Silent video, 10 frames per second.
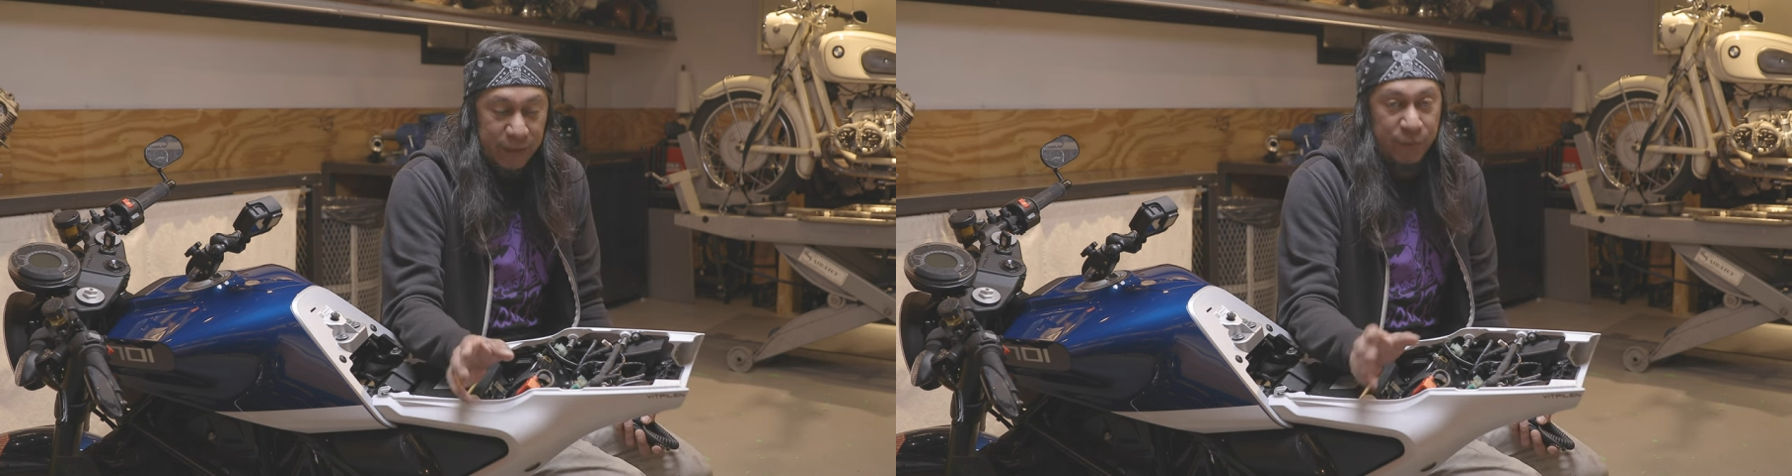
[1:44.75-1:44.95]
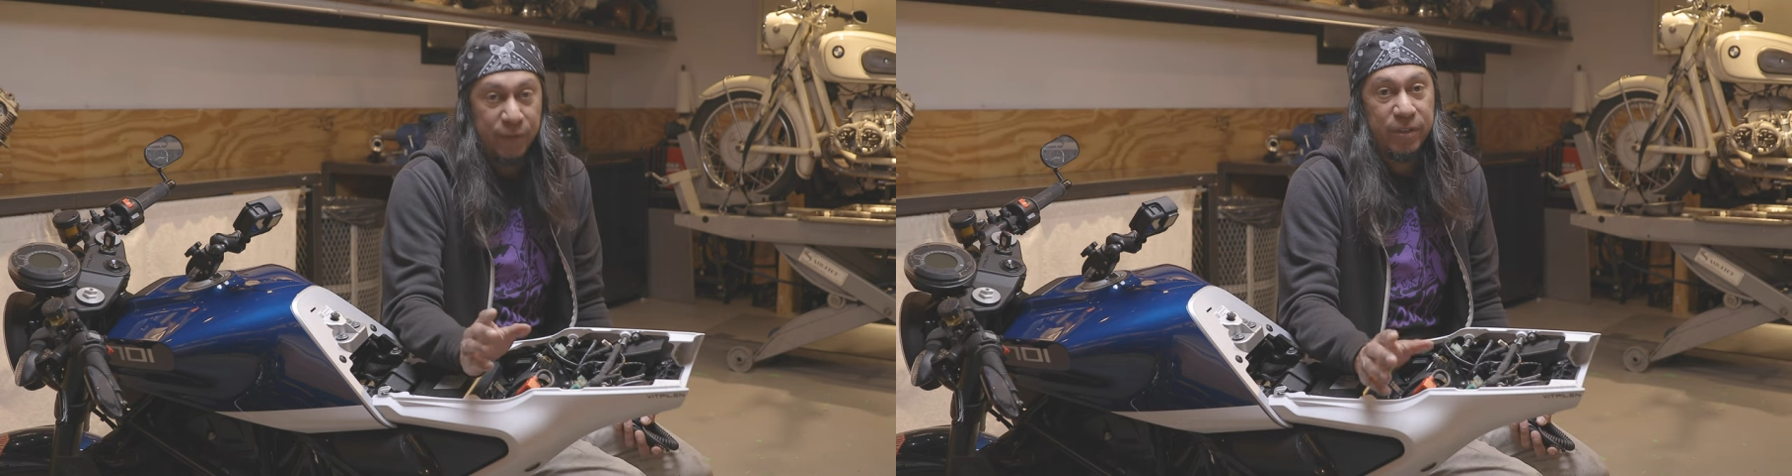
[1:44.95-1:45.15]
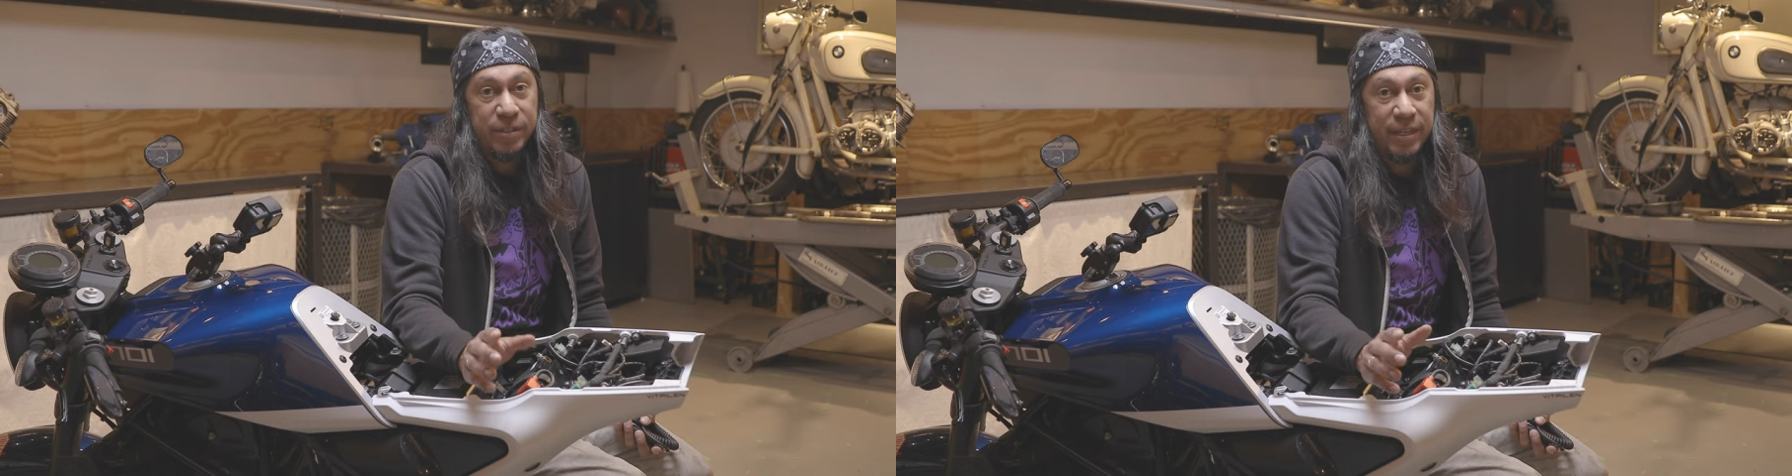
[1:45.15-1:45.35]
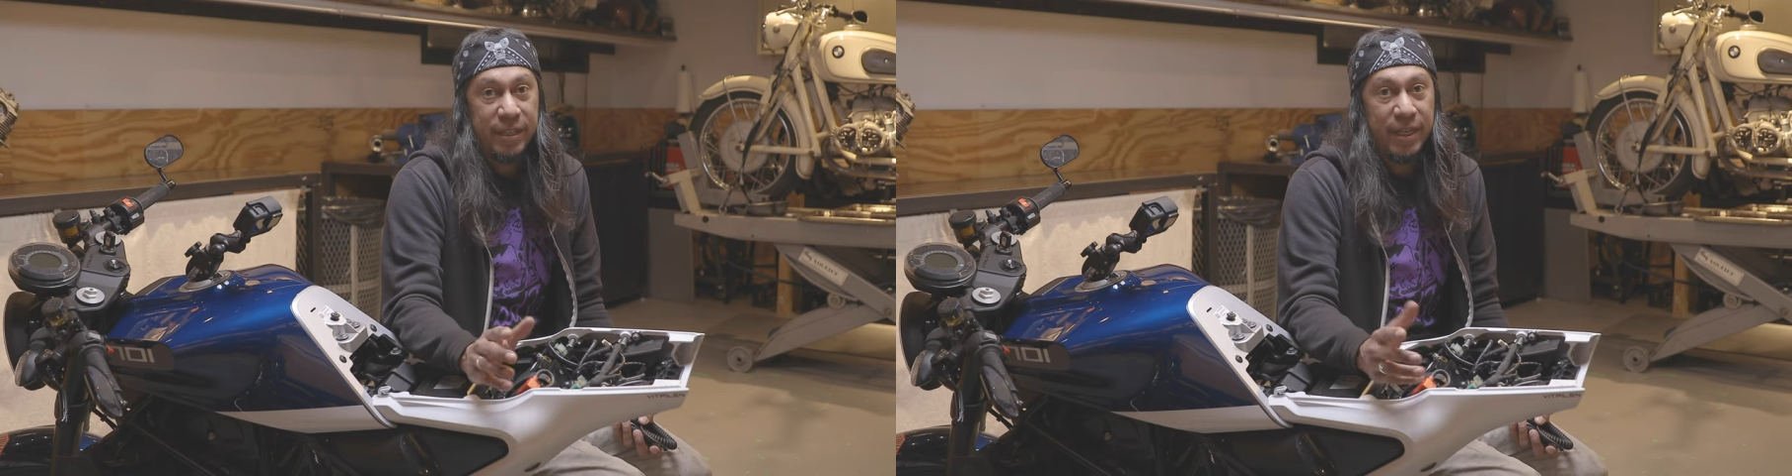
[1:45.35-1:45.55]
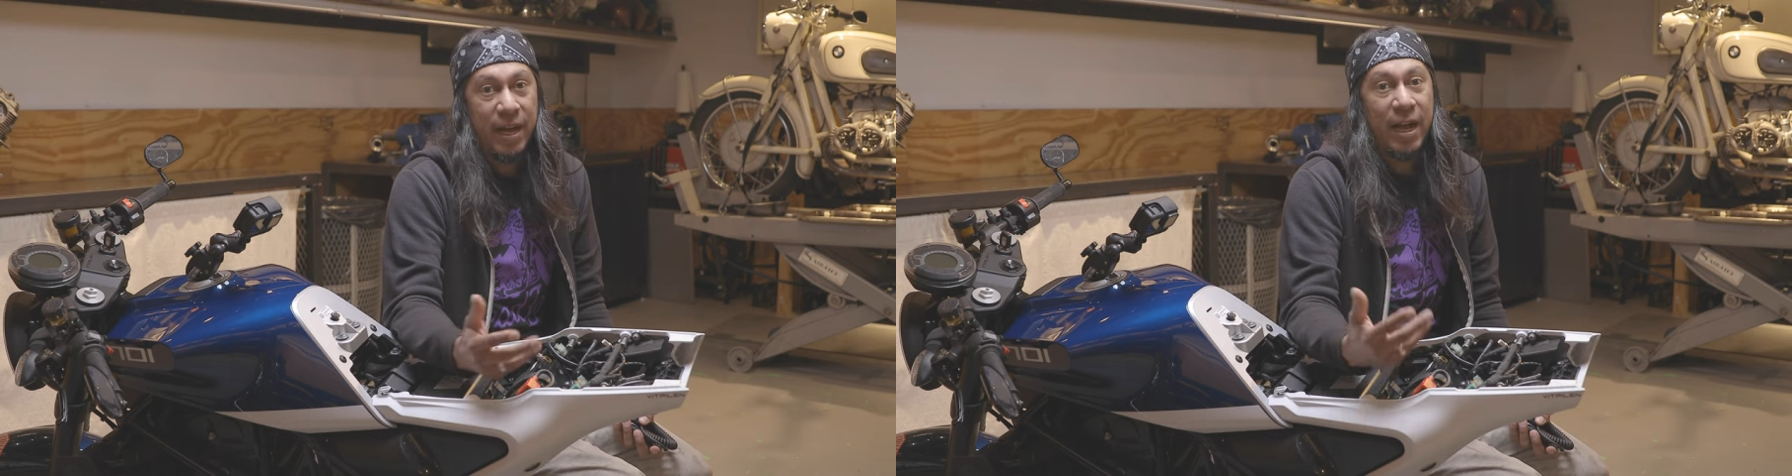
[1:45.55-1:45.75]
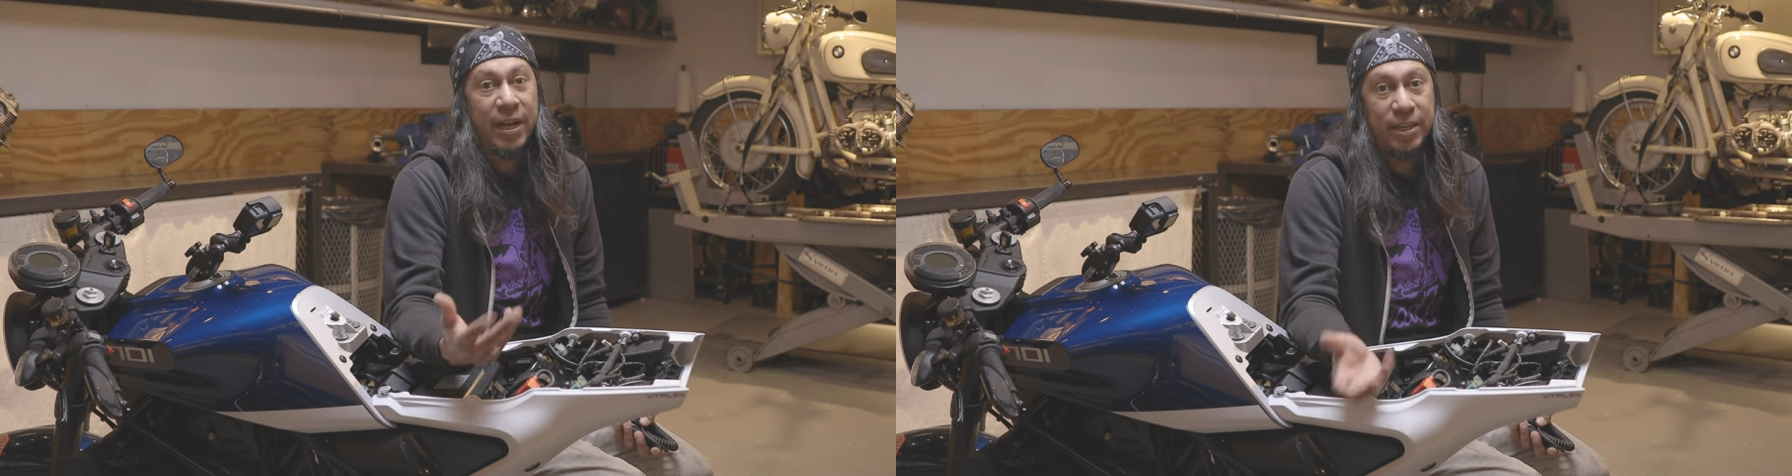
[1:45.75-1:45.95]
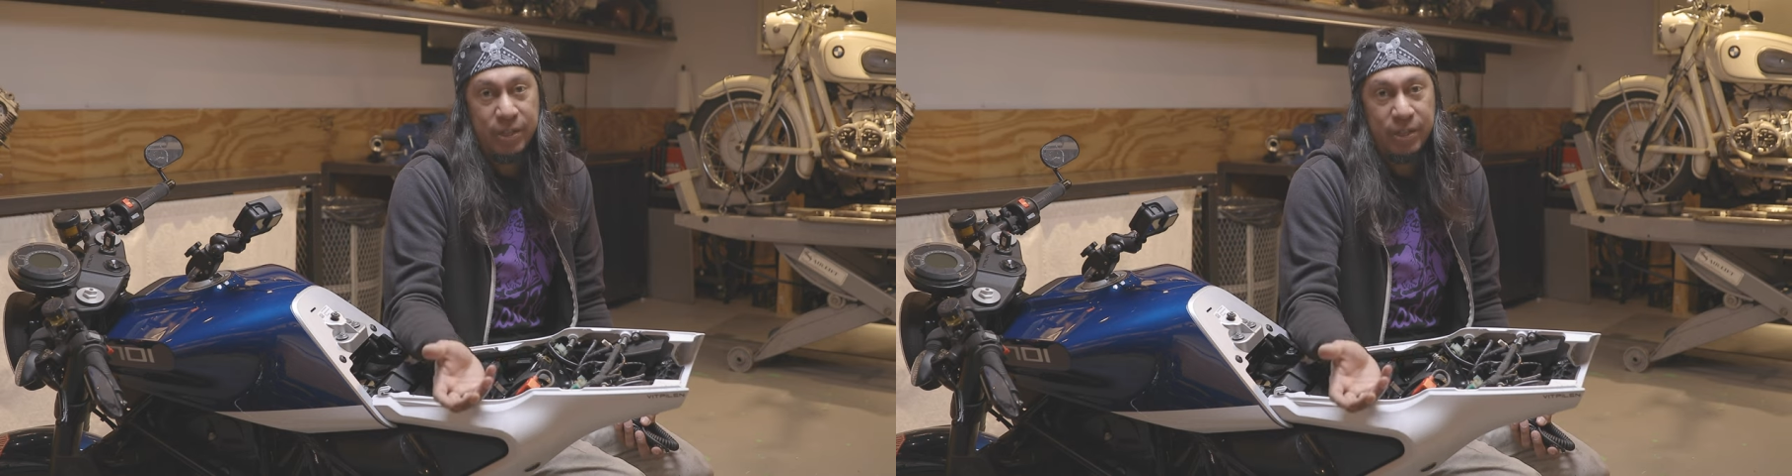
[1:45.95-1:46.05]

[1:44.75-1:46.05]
The first thing that I